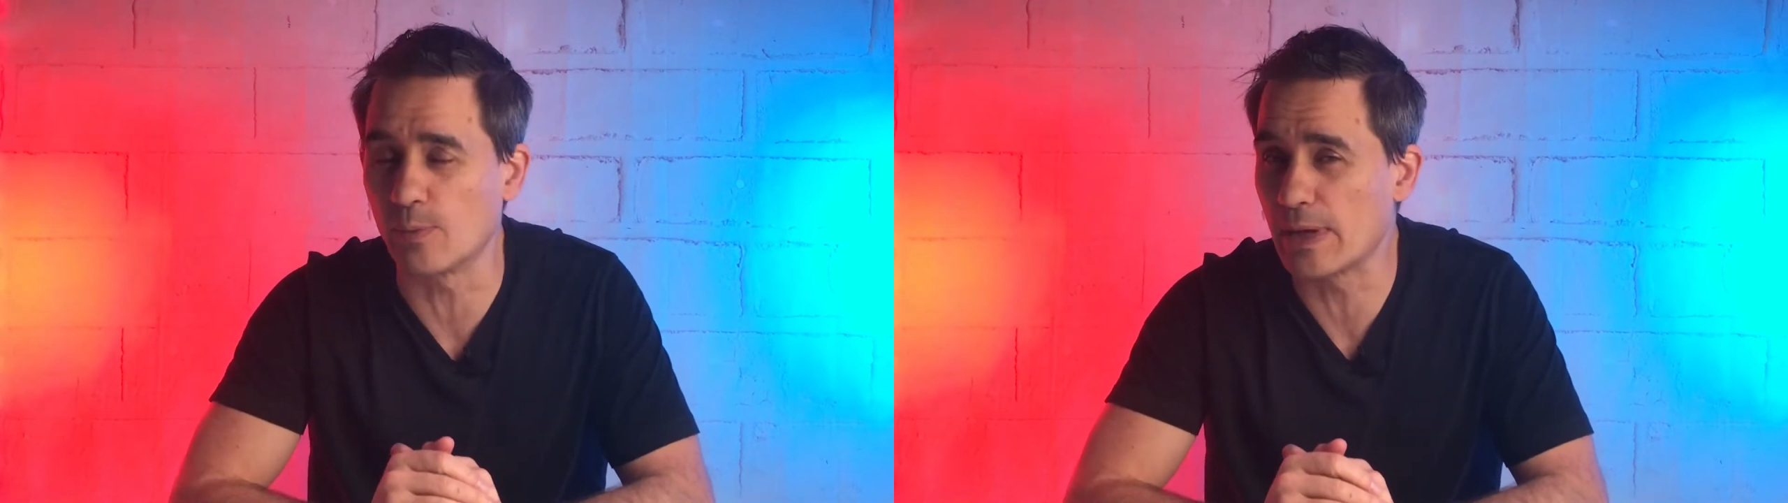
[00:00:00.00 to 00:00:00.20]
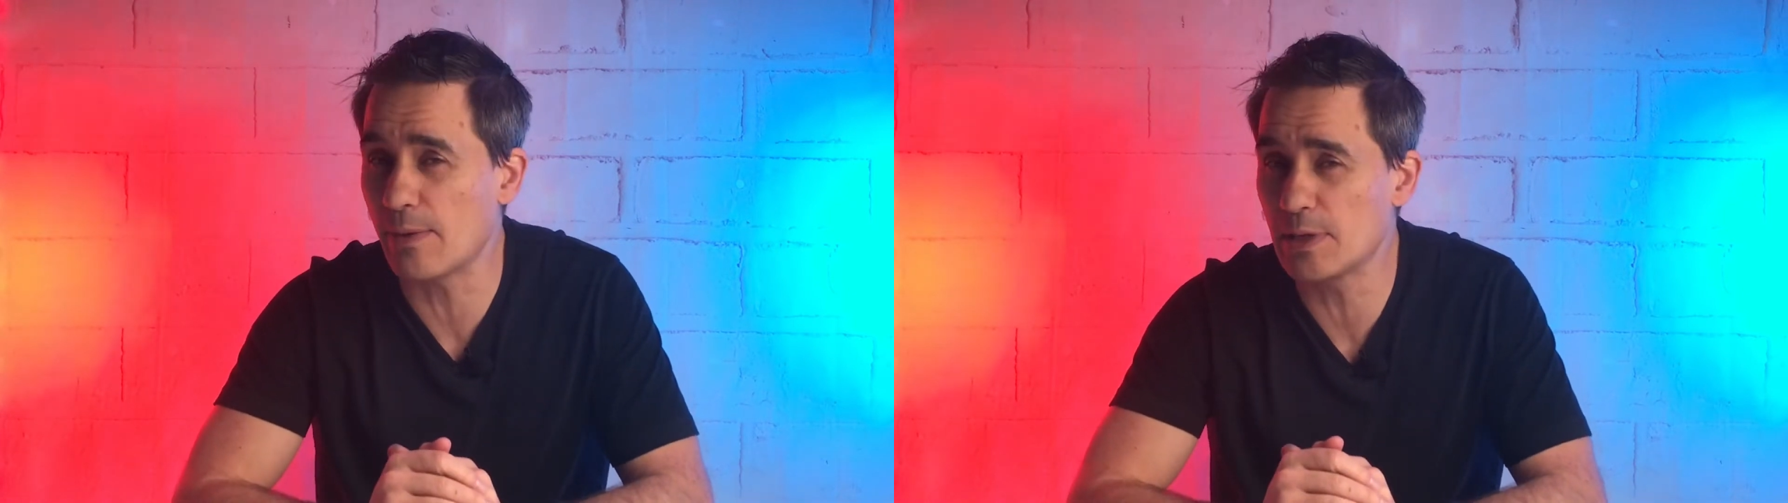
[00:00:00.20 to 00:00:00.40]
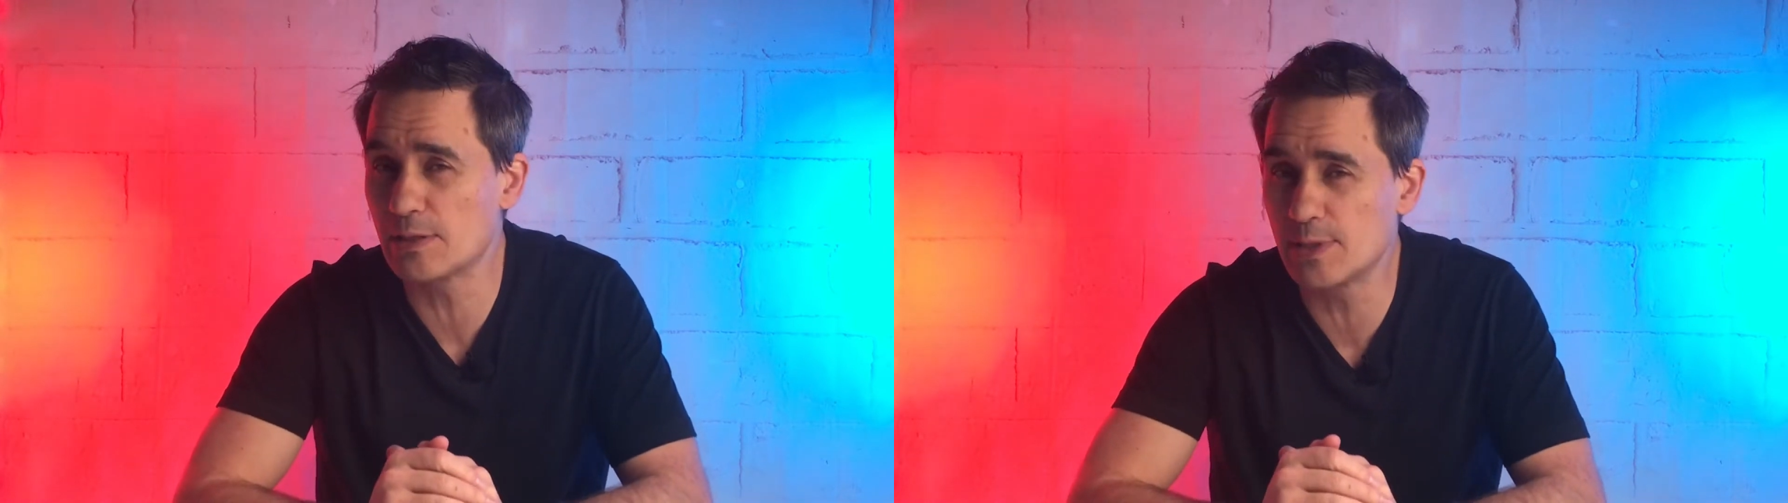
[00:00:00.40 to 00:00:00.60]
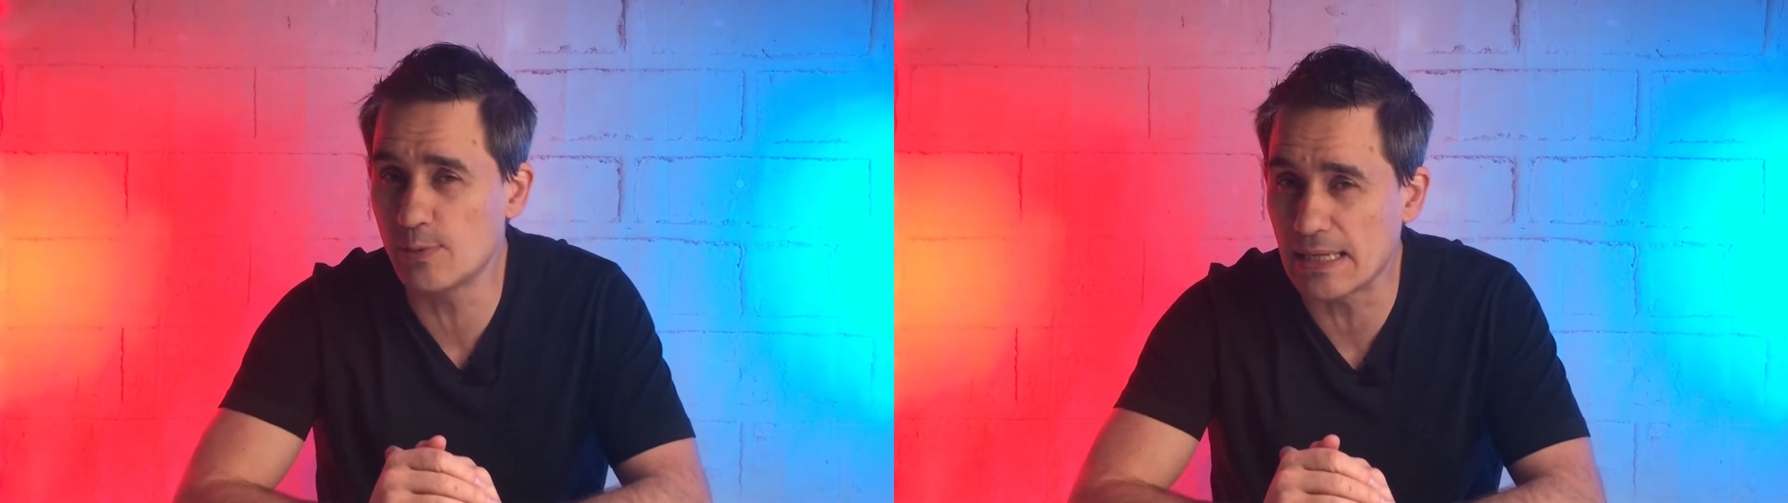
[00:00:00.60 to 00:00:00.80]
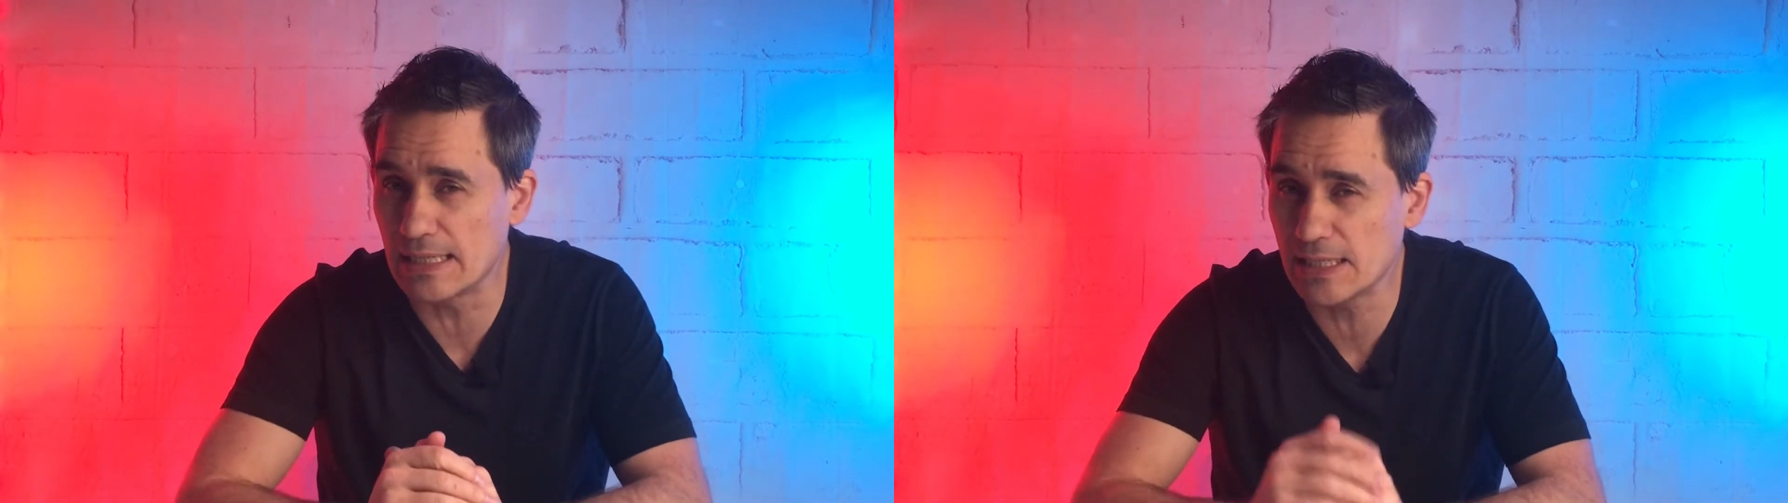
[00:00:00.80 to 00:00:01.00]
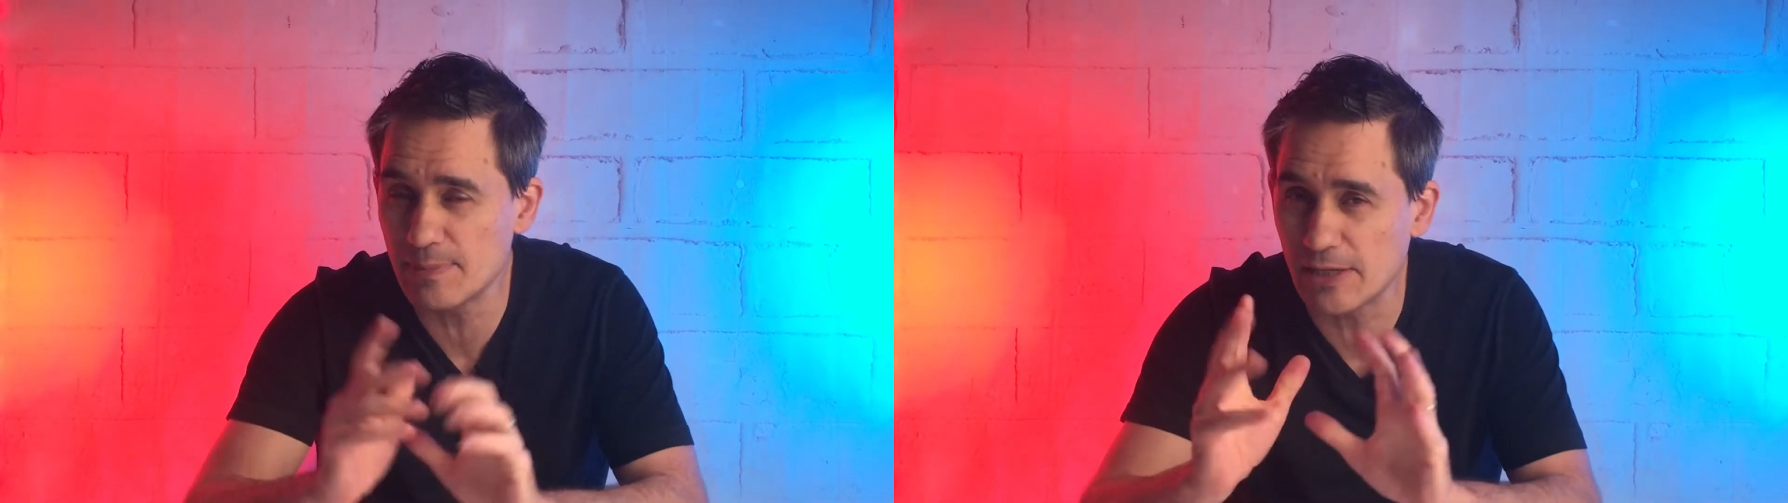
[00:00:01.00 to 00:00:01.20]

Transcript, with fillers: We're going to be doing a little bit